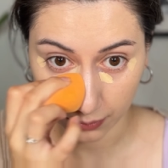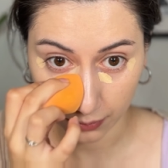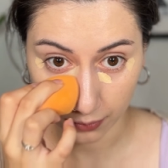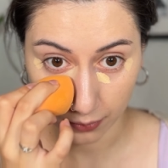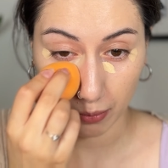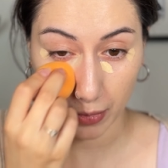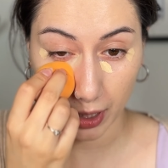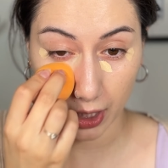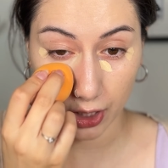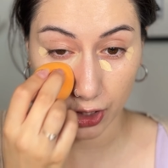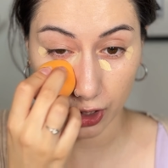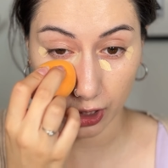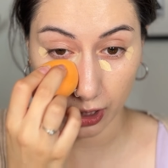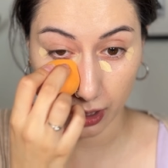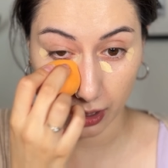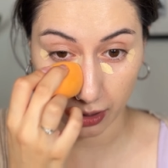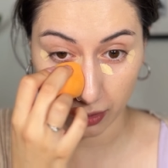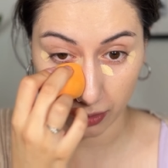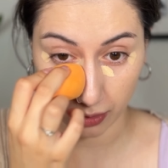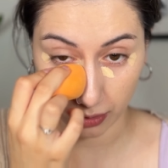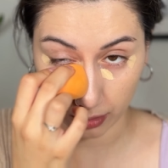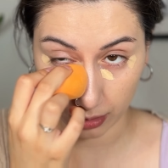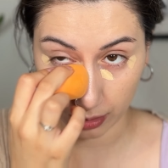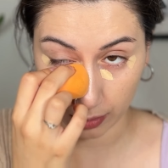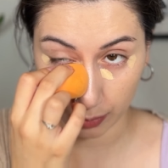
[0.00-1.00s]
Make sure you're
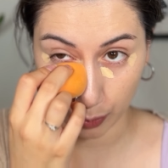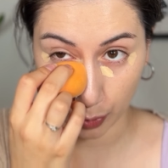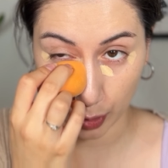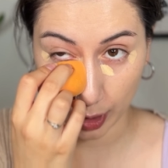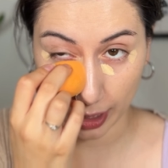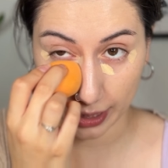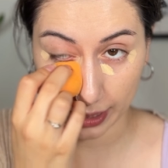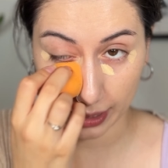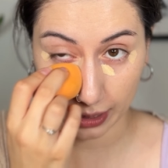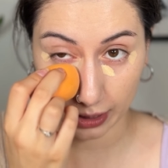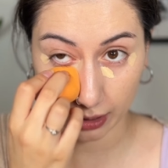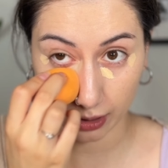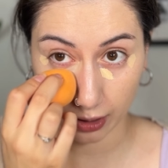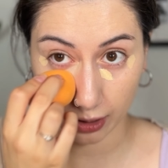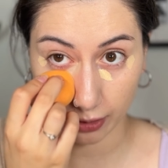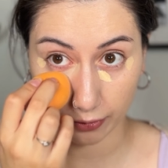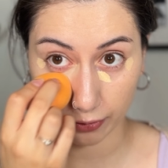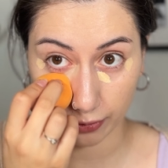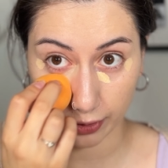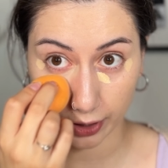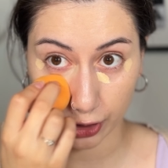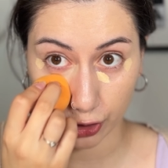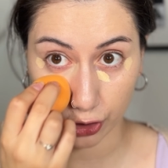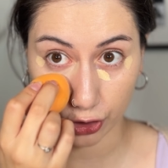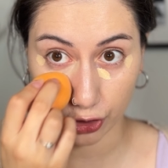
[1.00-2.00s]
not spreading the
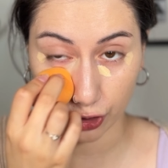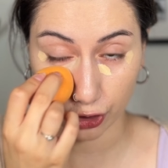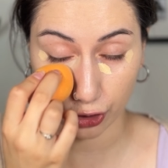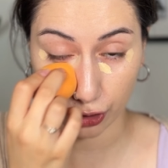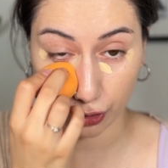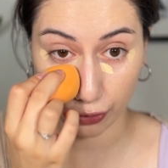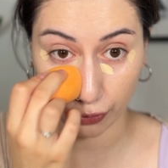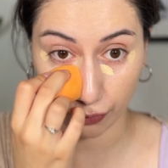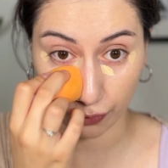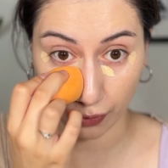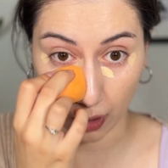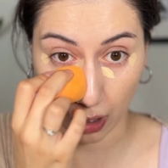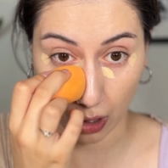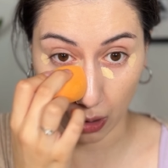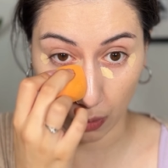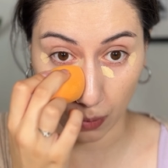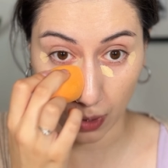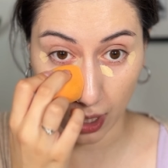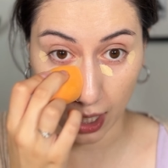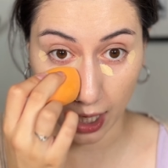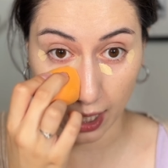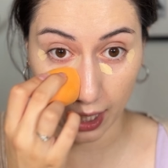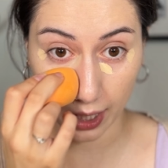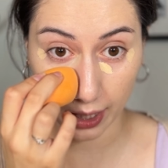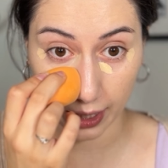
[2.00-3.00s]
coverage too far
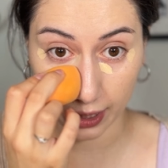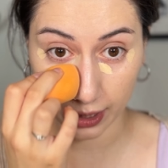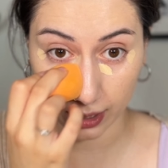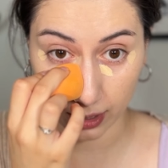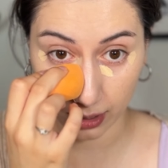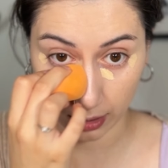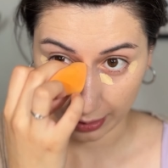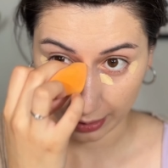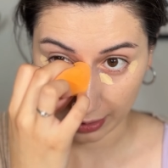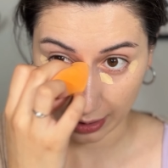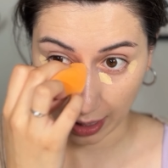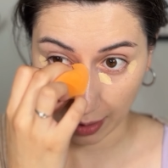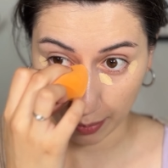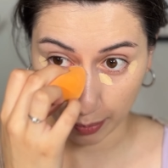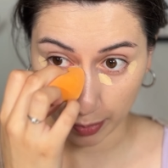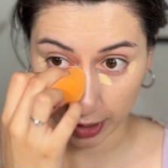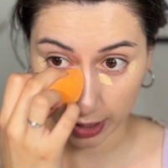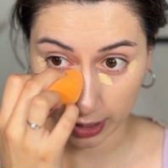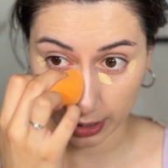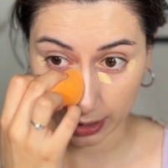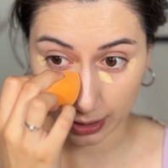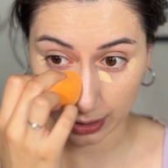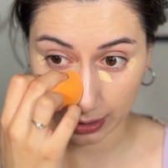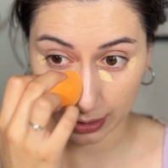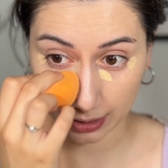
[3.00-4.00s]
wide. Tap
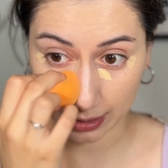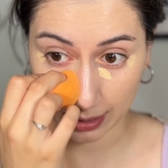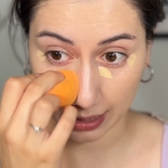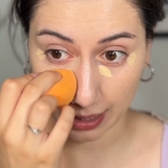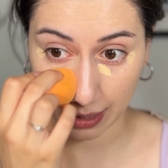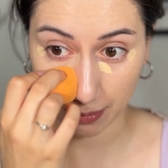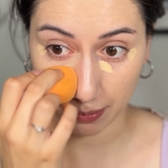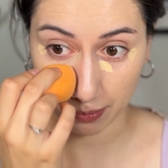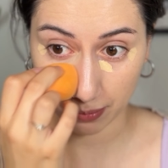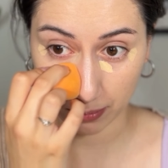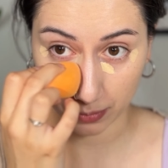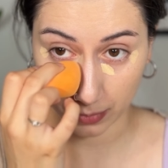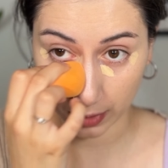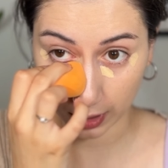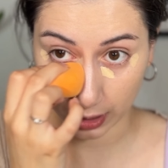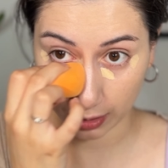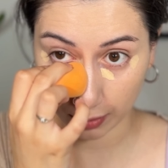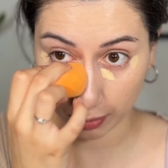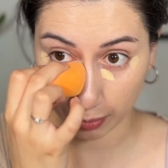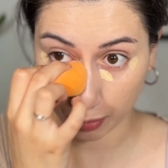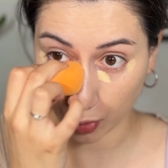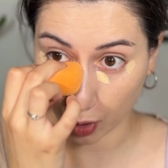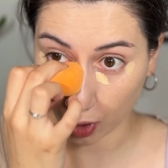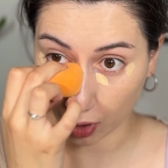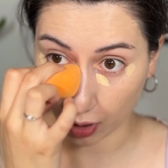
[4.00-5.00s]
into the same
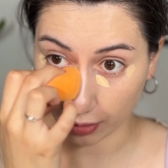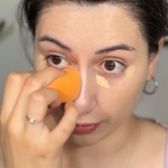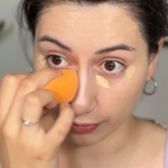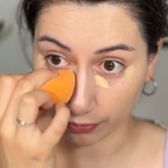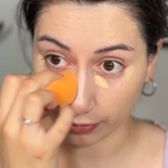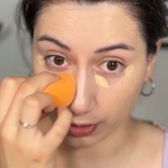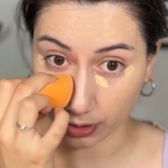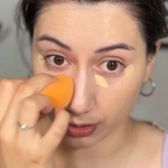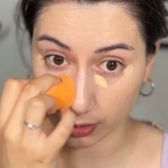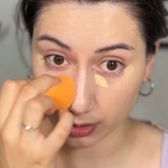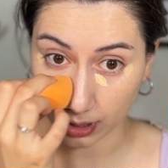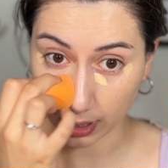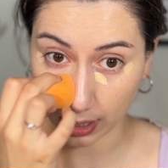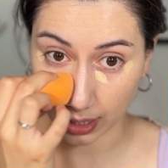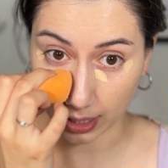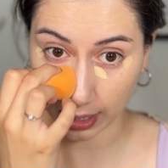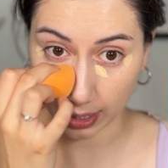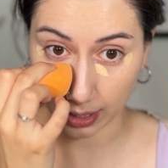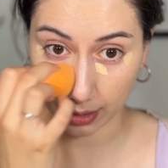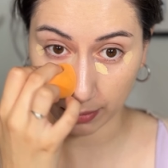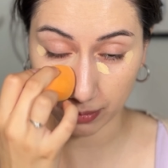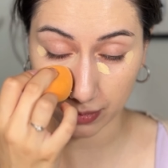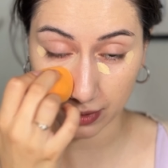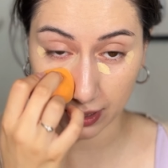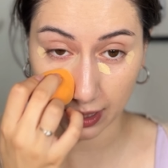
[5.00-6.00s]
spot a few
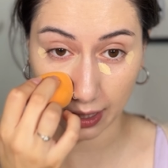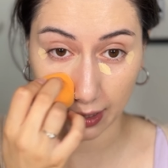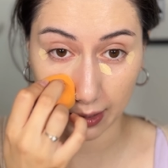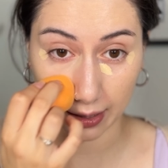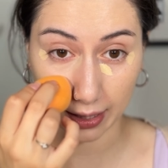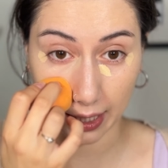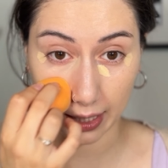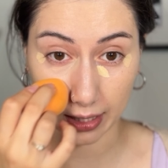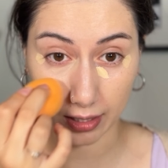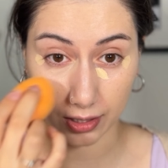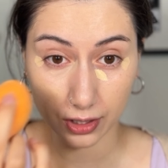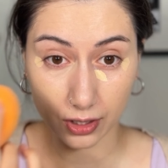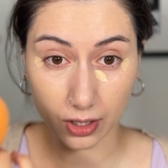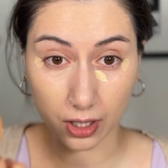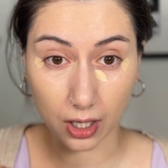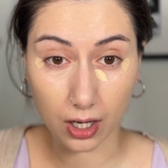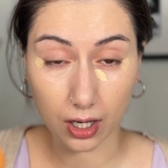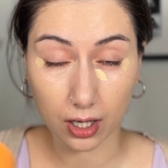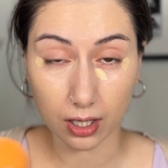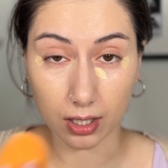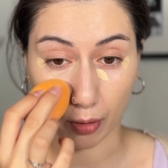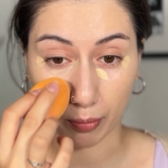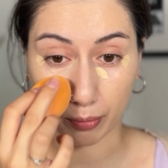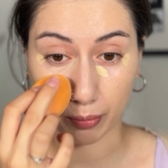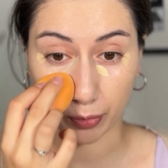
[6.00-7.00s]
times and then start
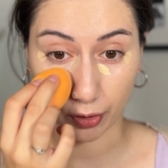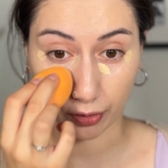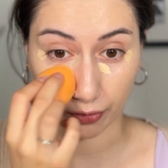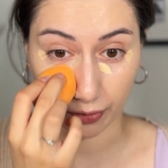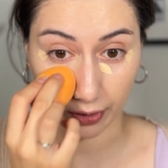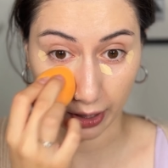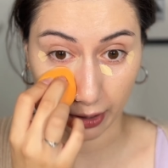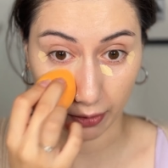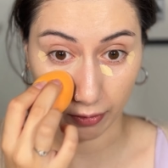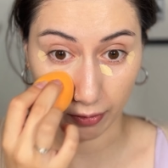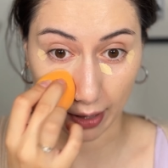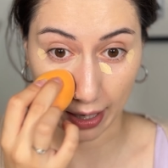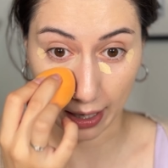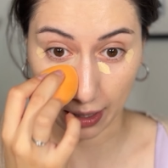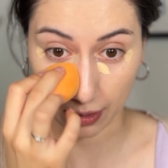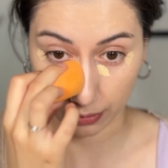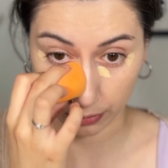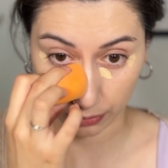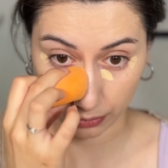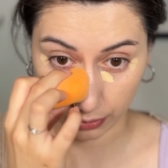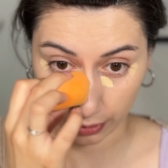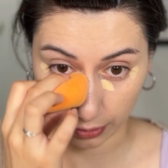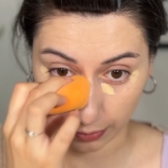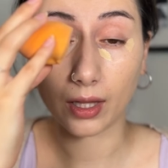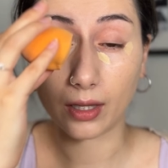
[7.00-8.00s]
moving
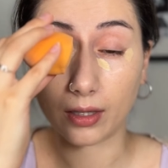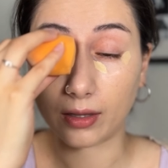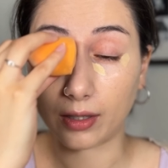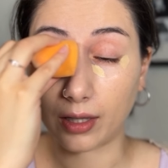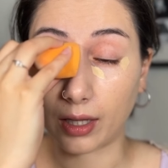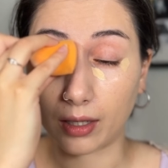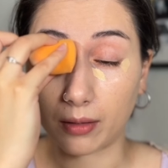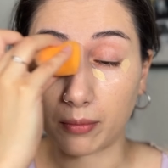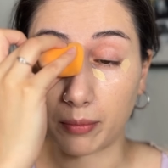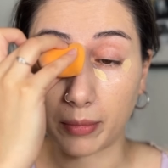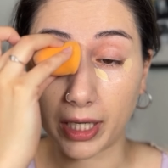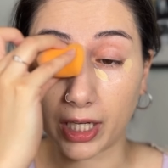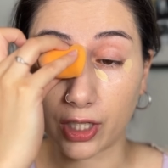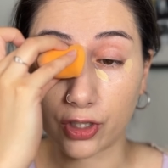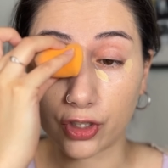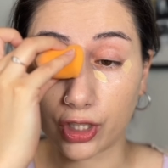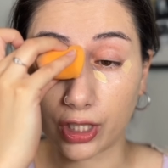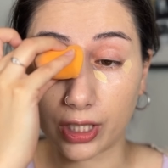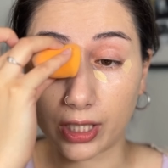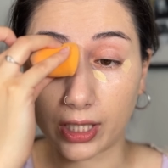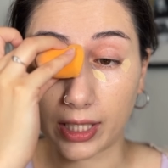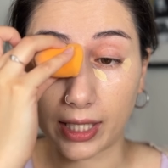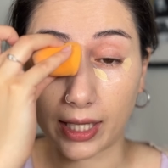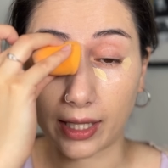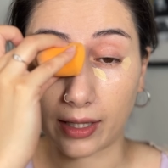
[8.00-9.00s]
around. And then make sure
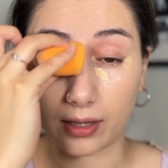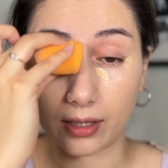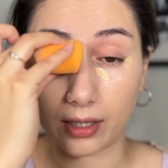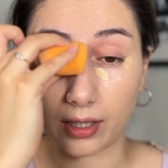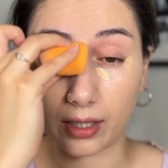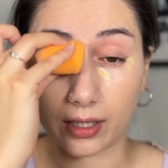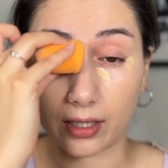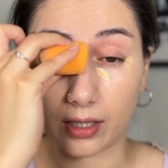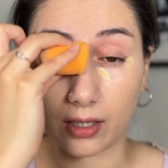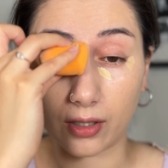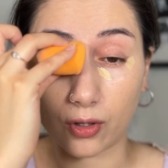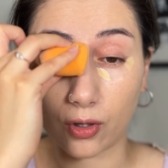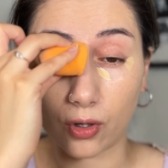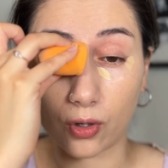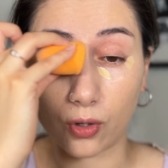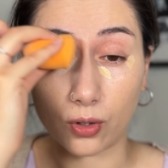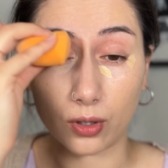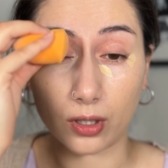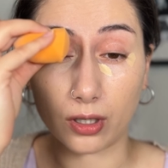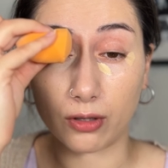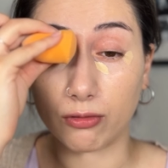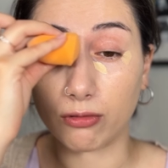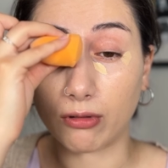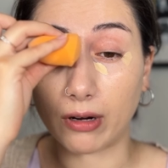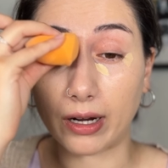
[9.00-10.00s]
you get the inner
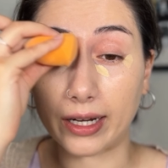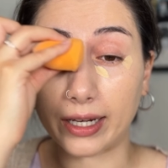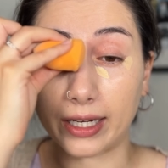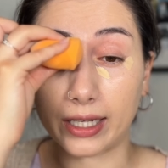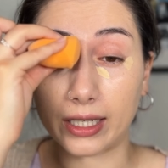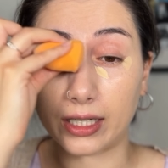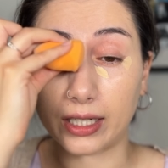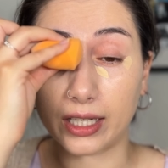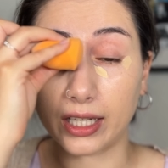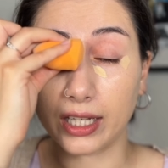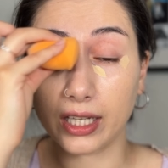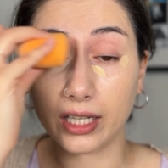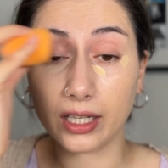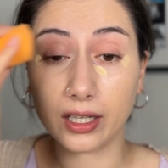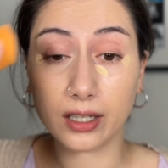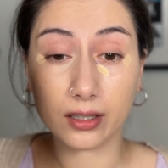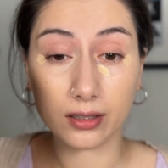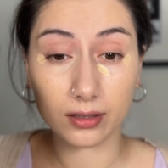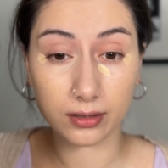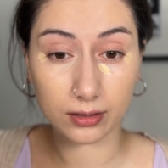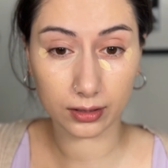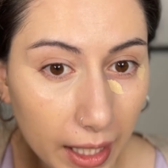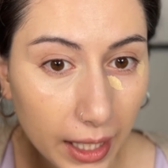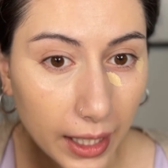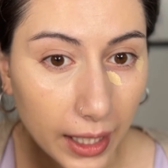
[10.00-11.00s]
corner right in here.
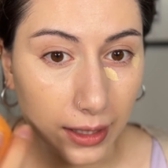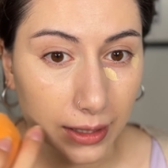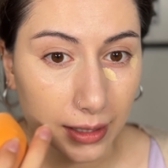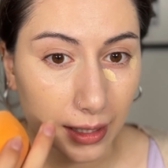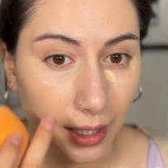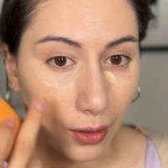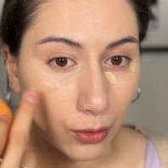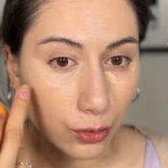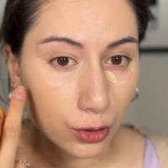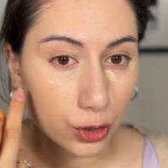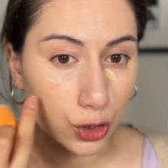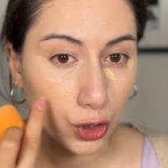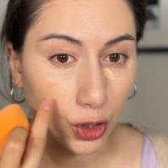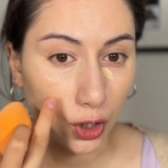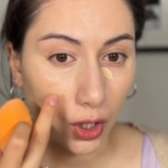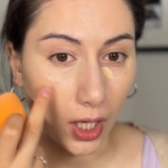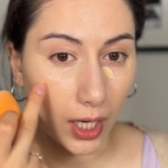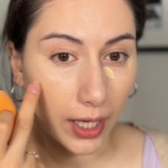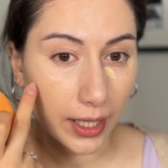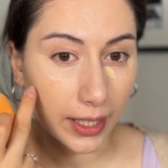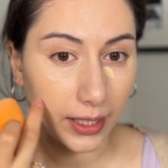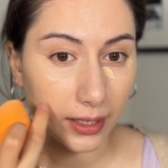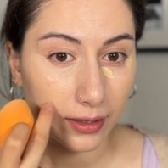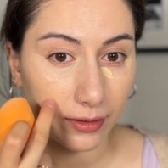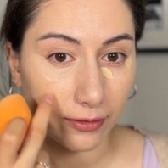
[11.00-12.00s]
And I'll try
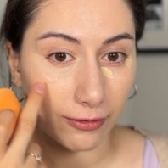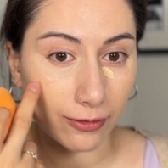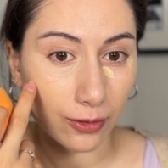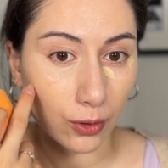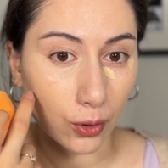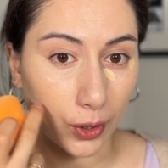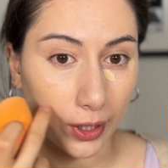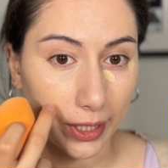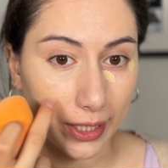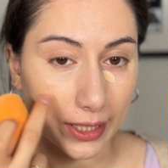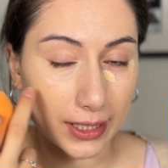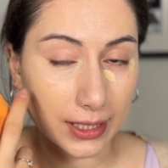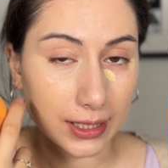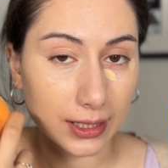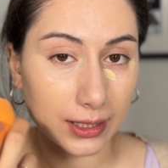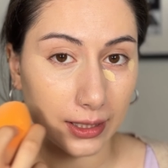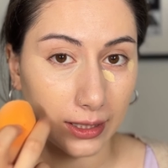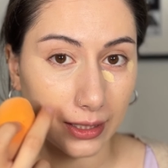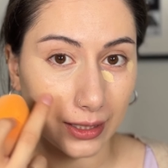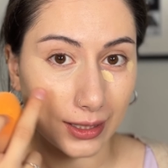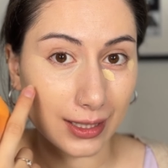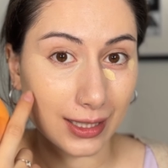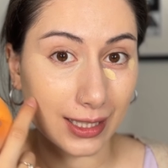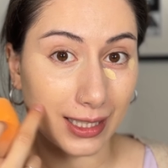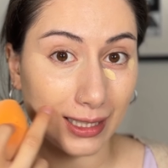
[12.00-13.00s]
and avoid
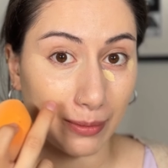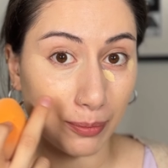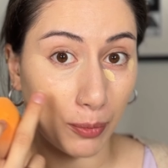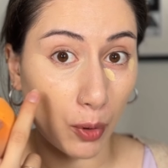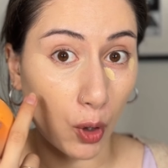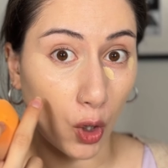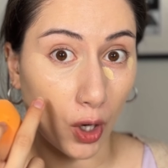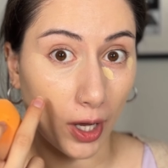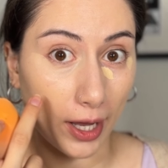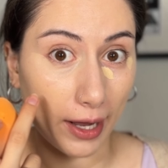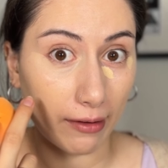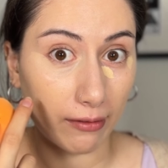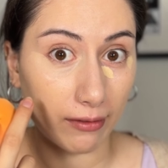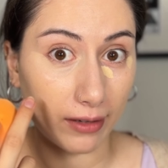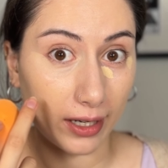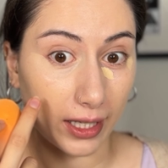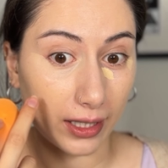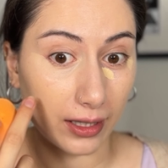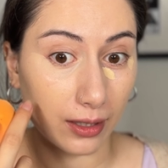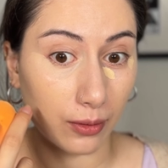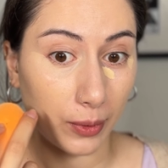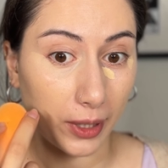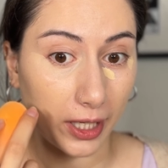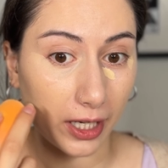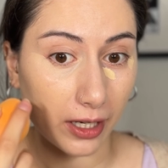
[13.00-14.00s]
the spot area
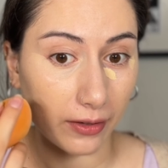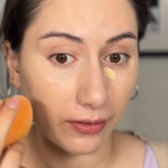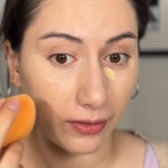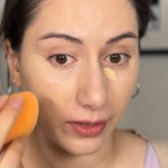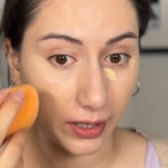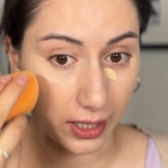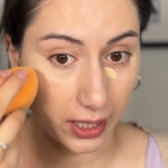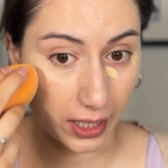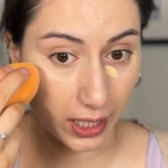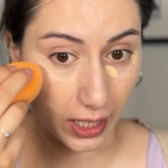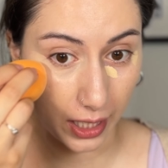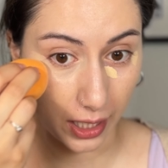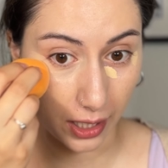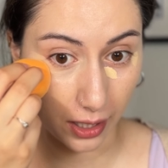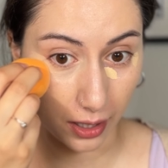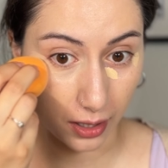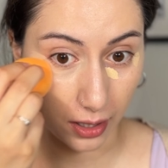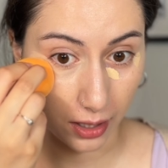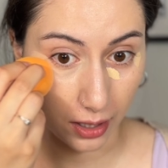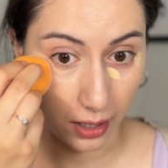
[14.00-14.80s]
that we covered here,